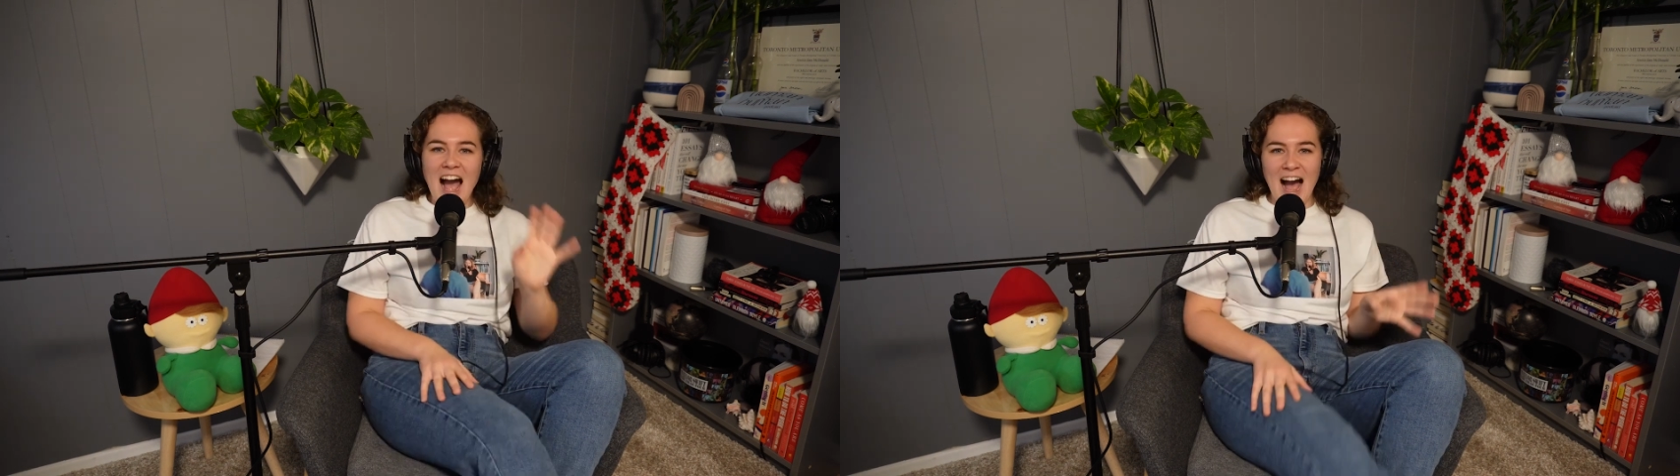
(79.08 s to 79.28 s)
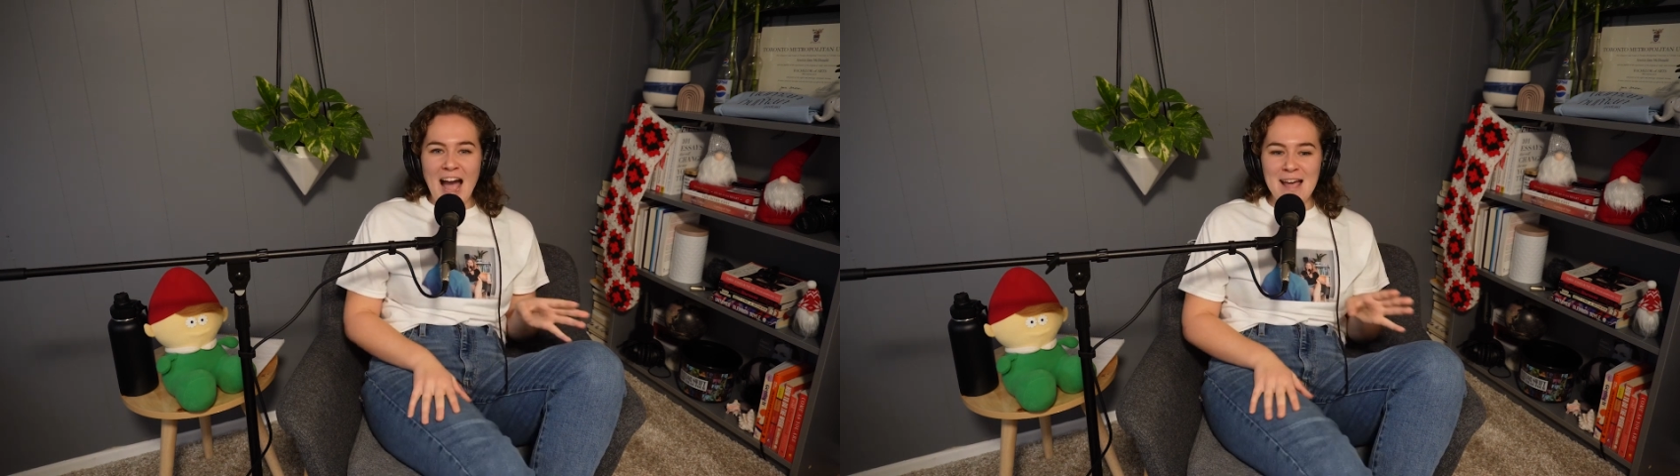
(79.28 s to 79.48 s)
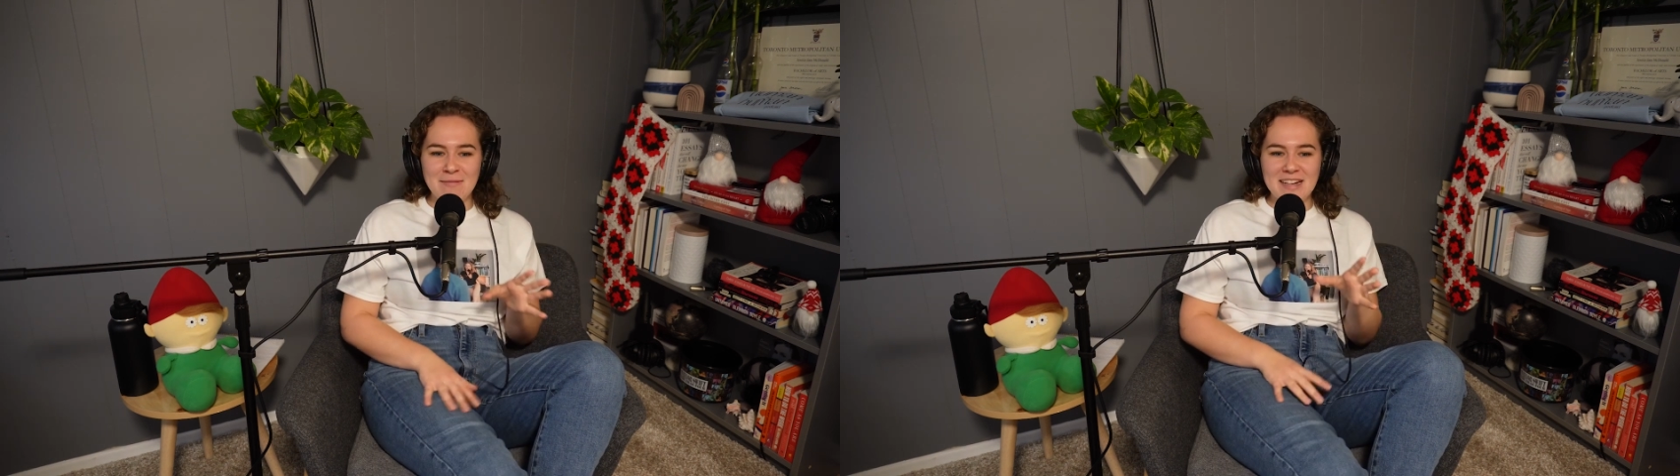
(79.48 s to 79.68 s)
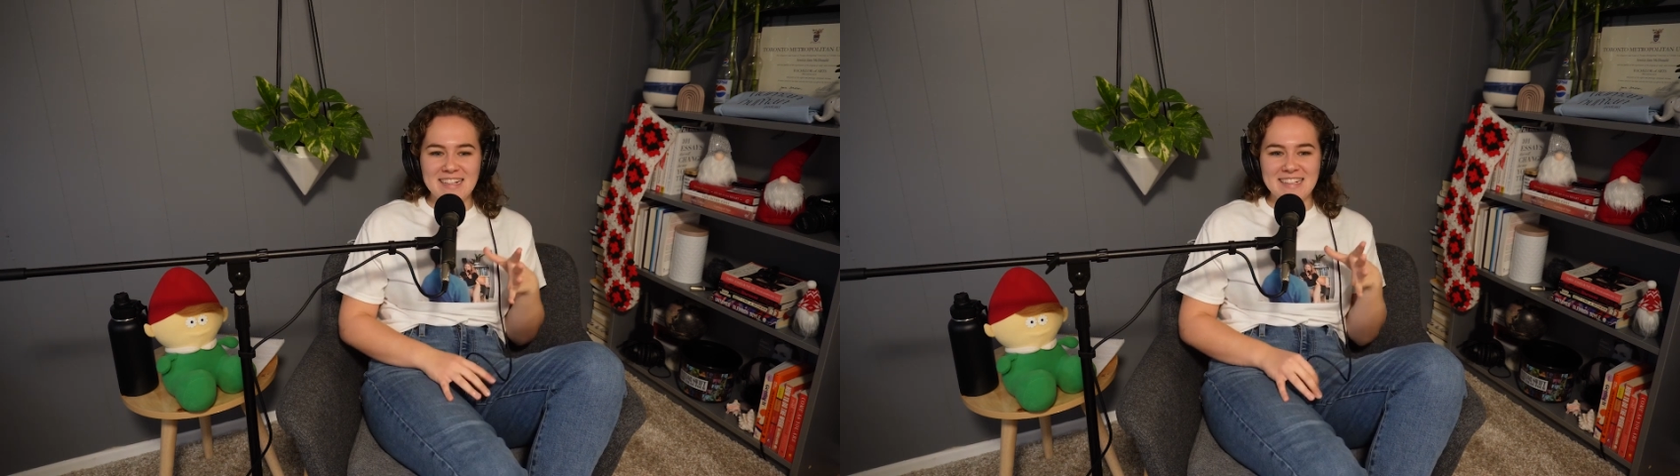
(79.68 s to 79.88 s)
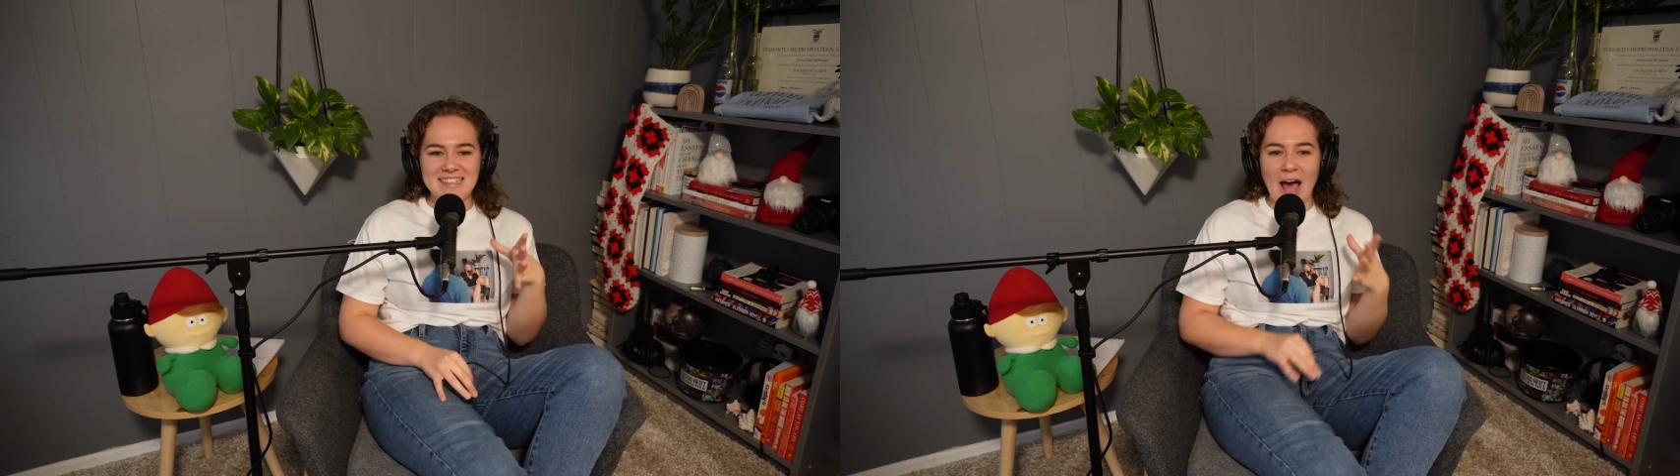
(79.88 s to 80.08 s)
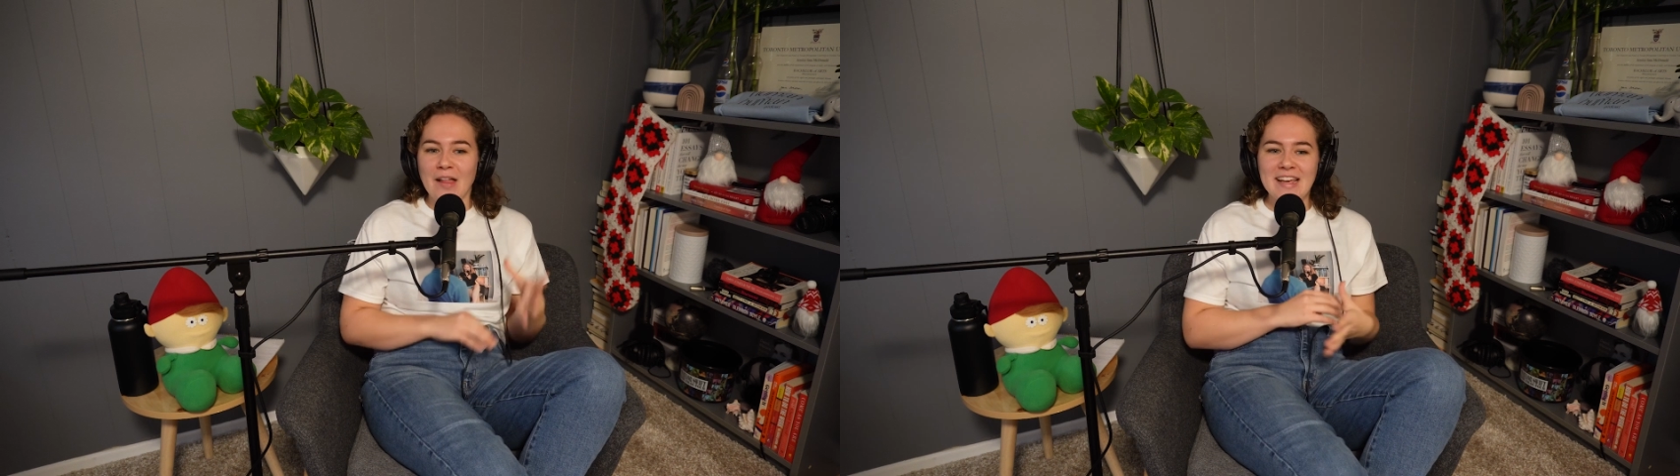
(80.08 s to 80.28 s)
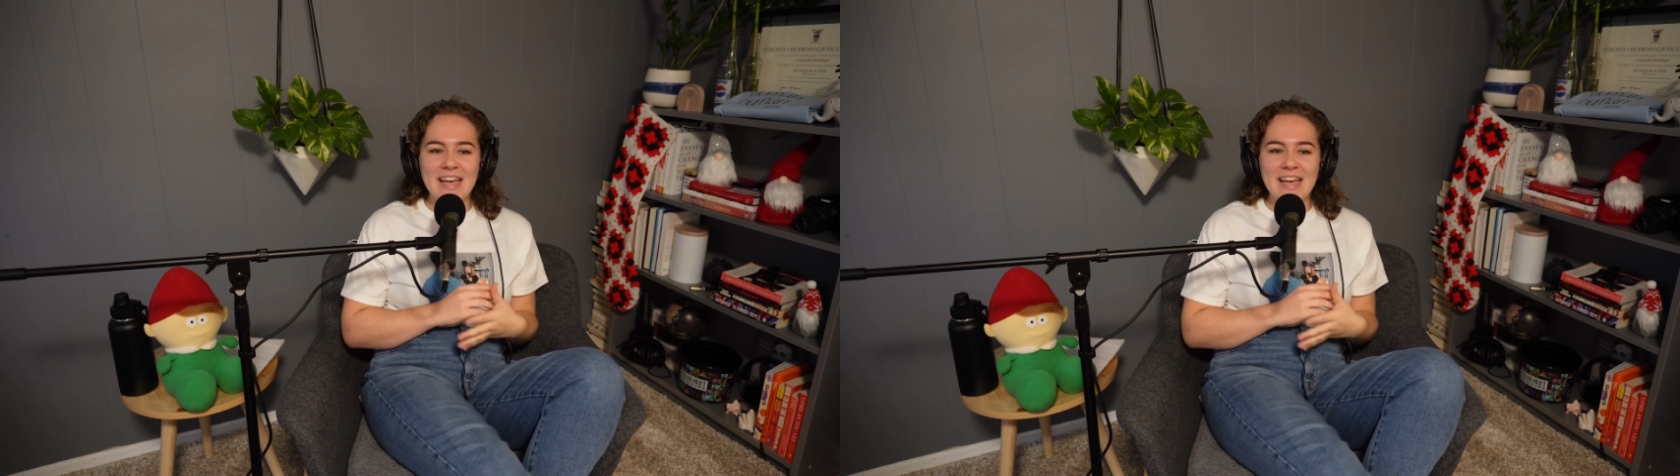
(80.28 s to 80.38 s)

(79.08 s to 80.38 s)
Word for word: I'm telling